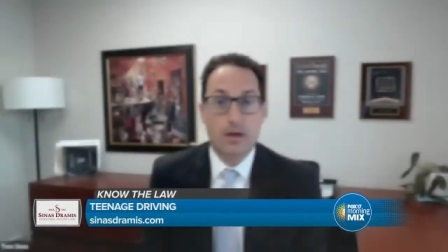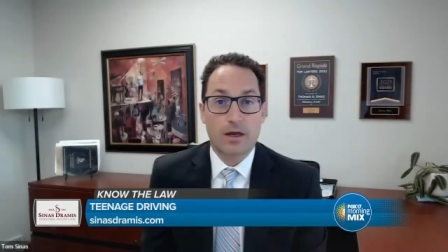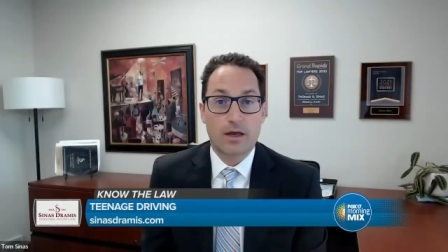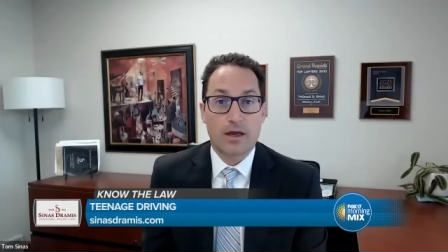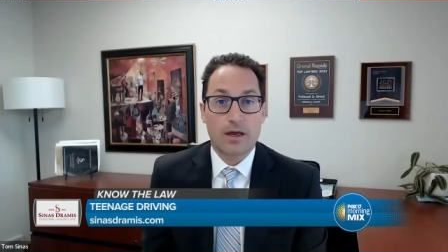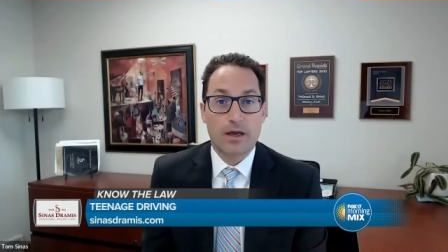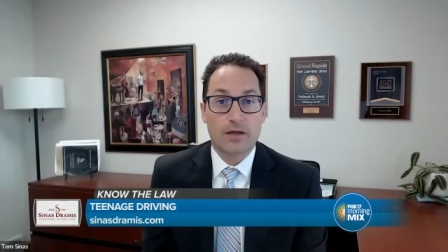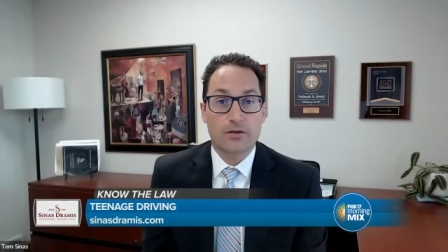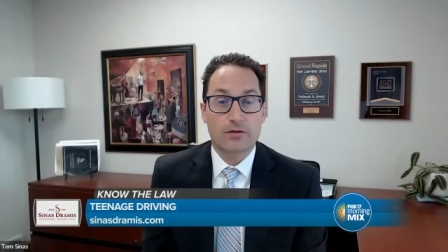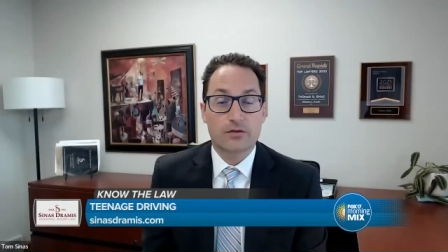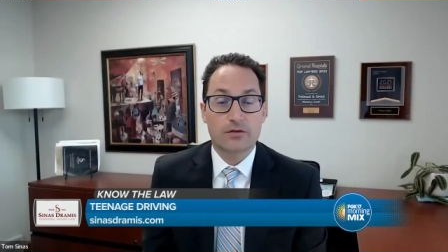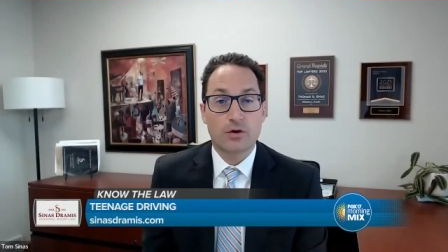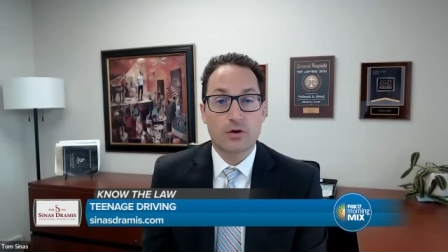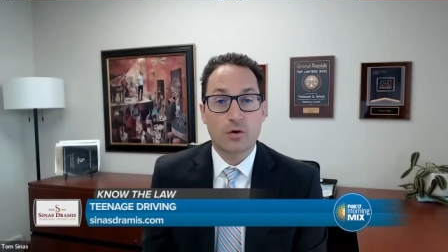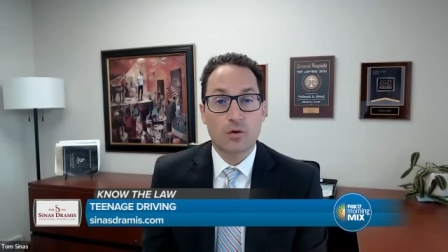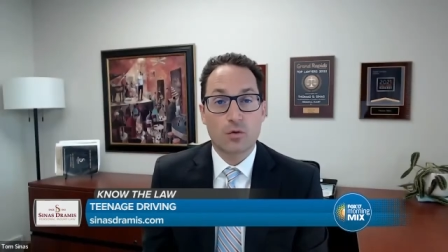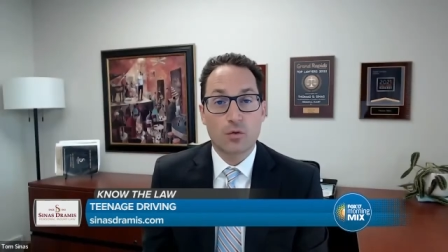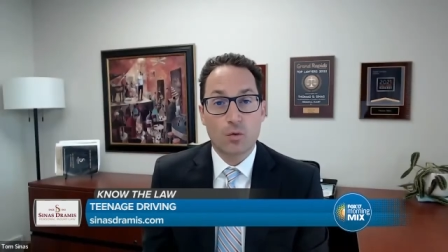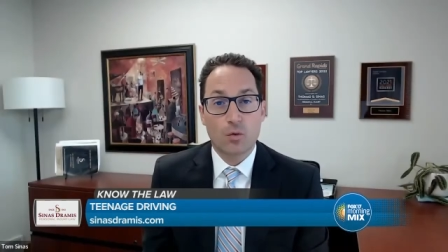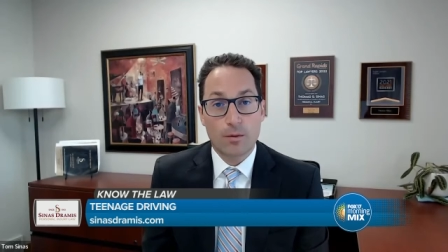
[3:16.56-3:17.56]
And so
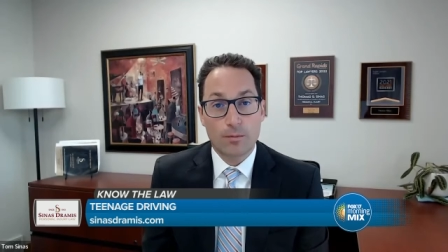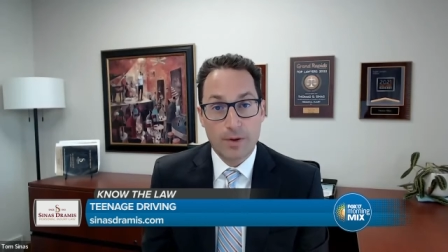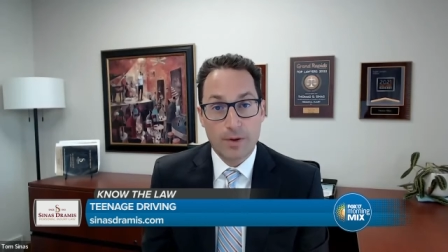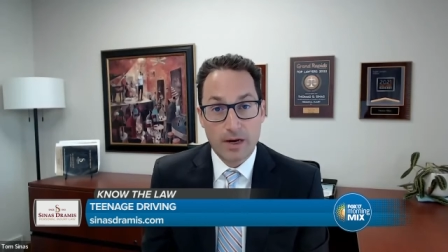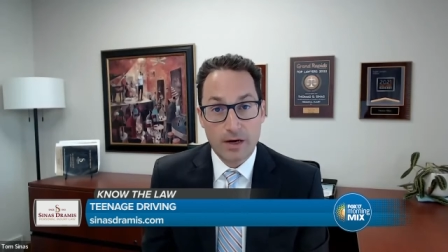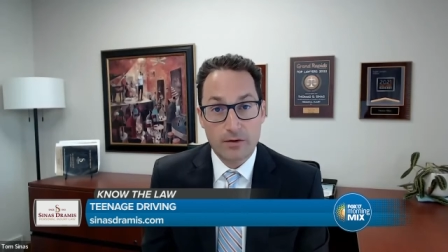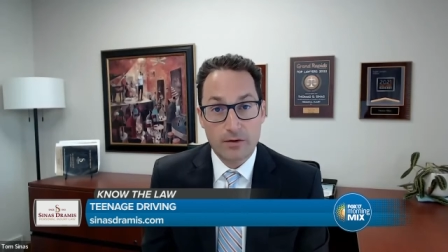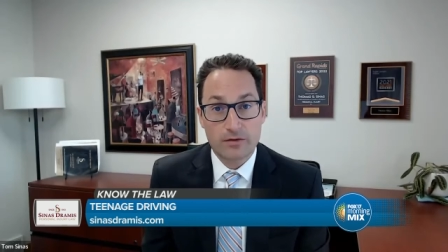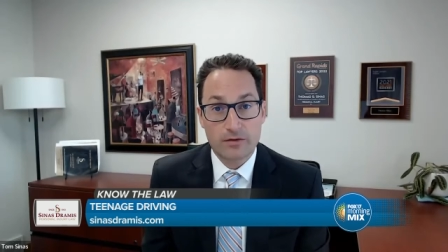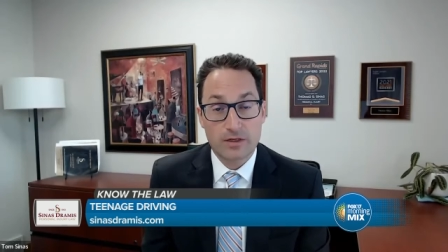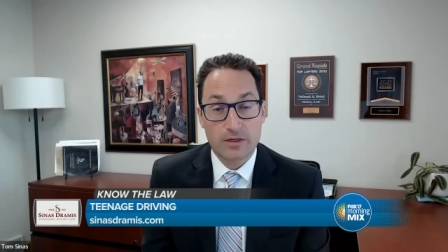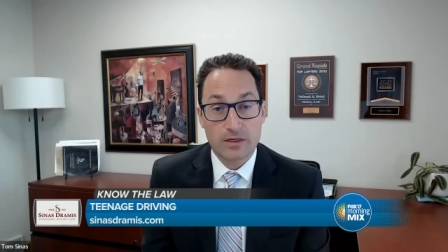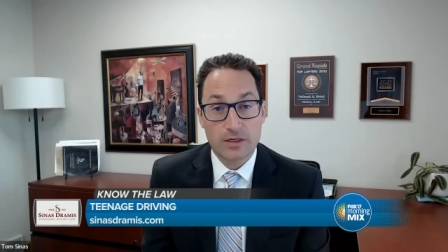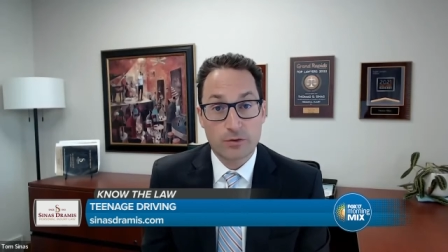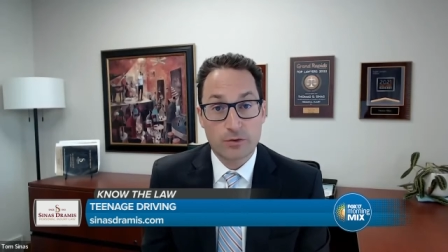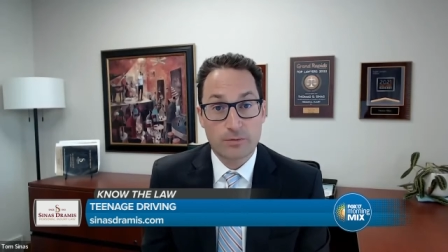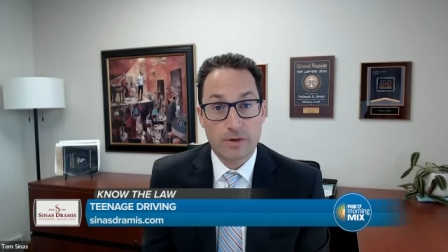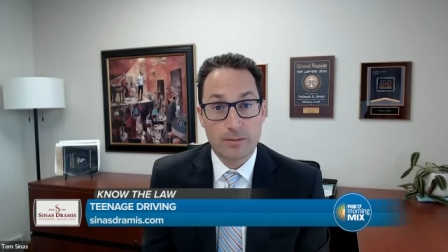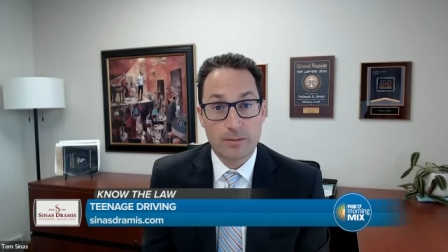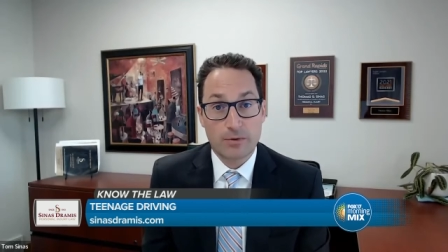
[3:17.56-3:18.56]
what parents need to
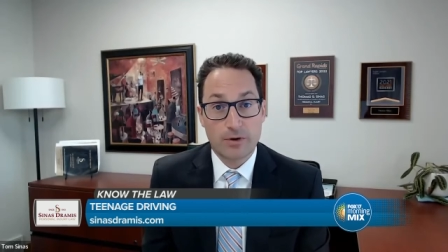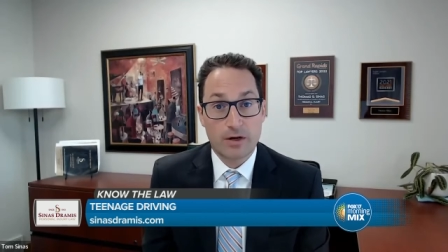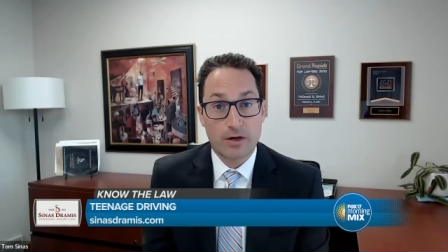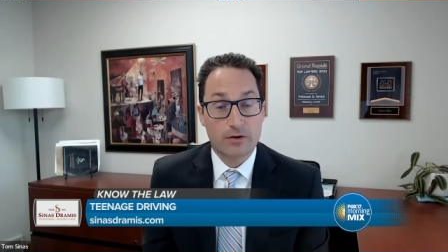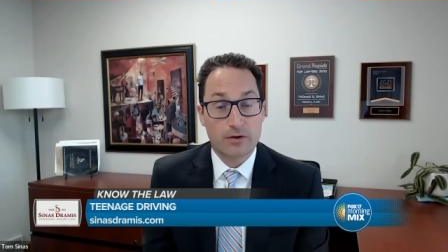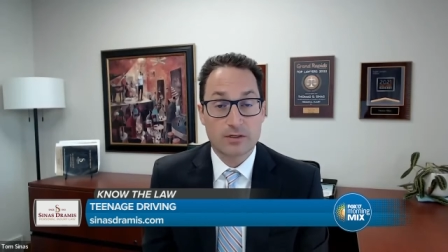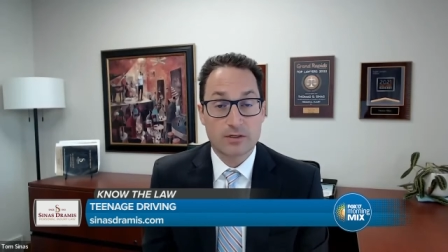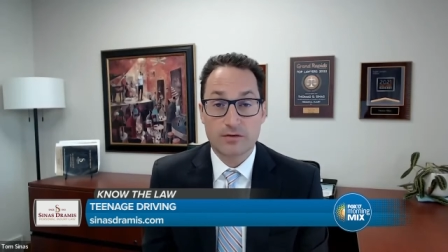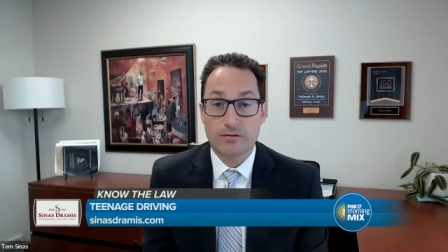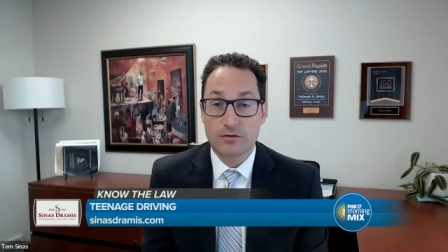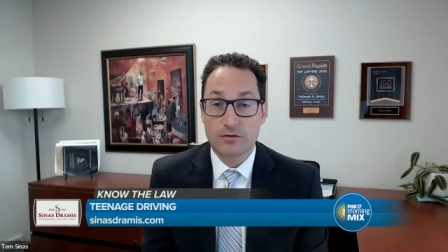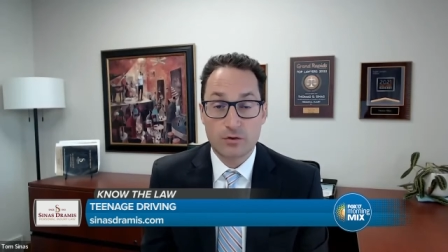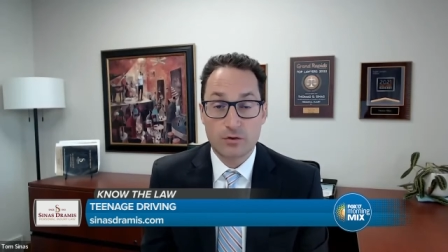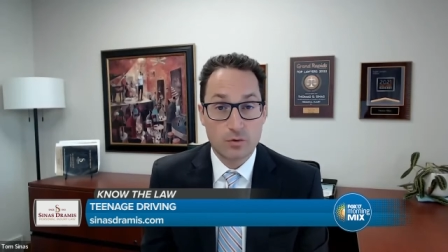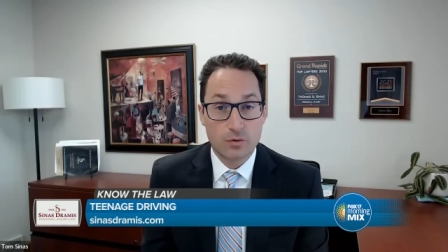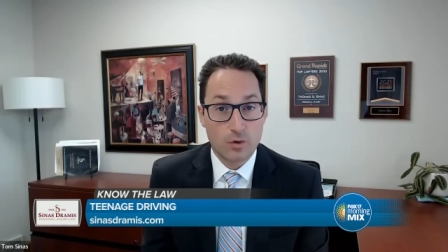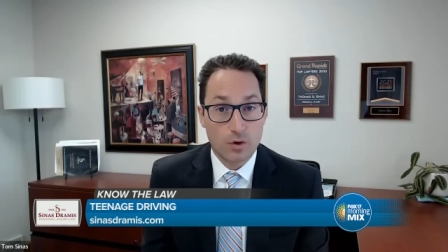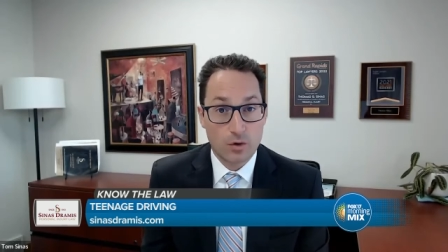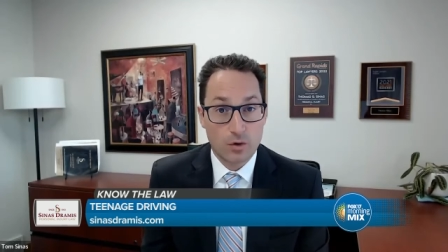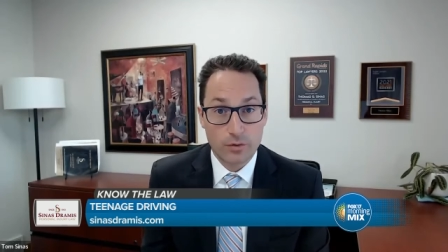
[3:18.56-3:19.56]
remember here is if
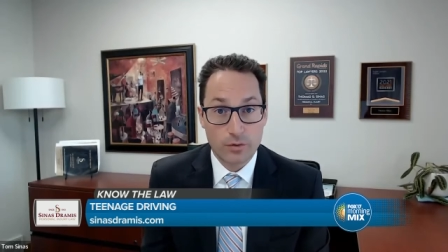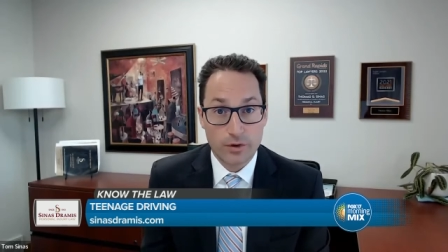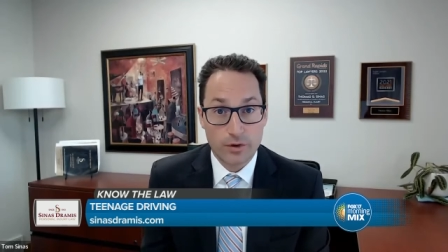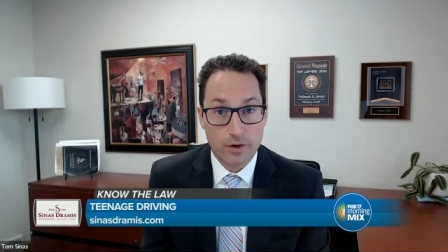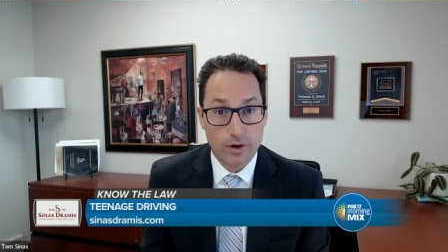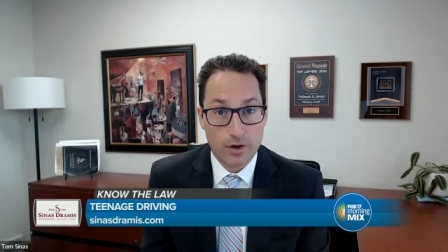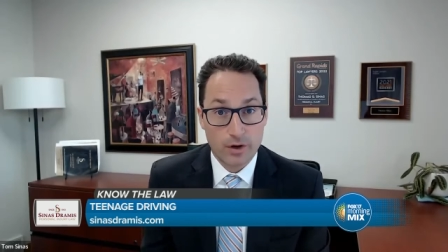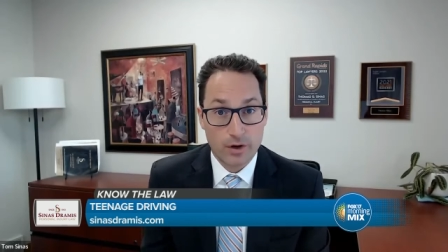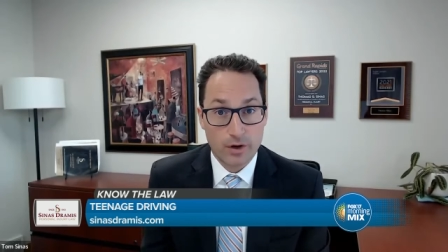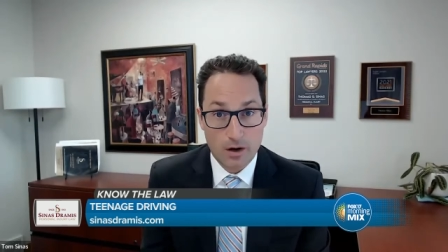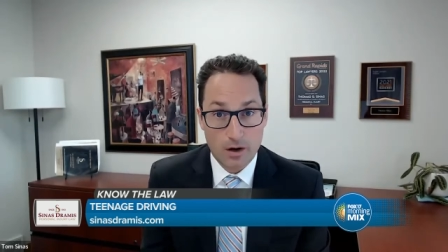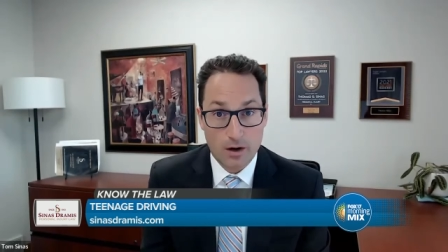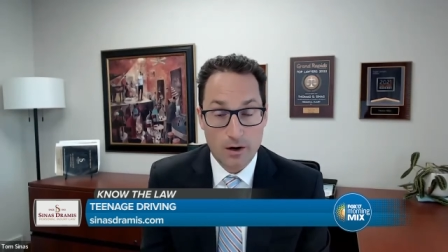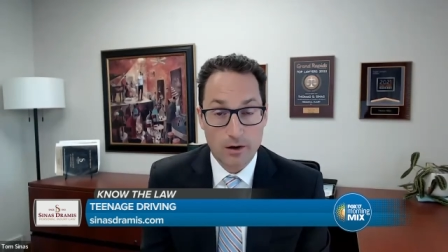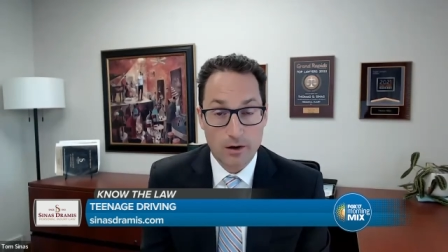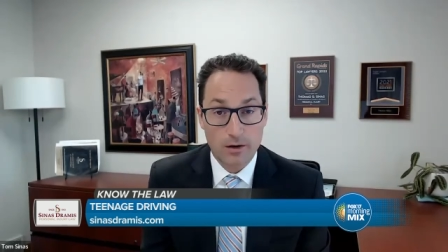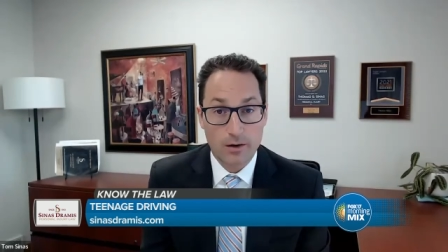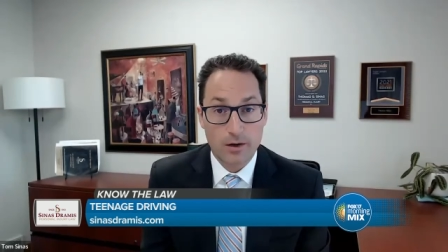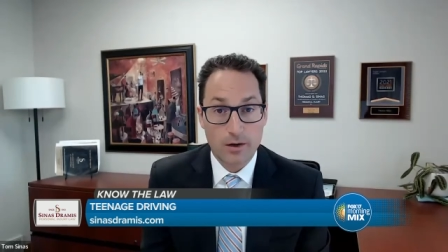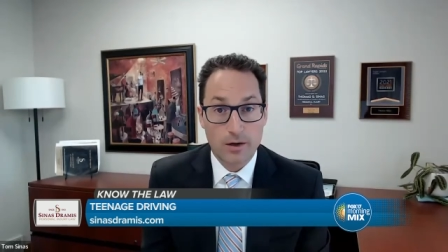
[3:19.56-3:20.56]
you own the
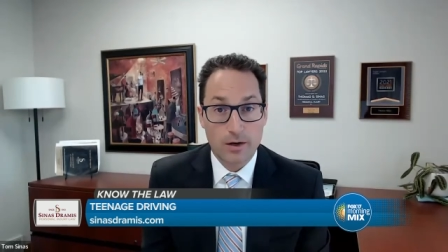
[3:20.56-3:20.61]
car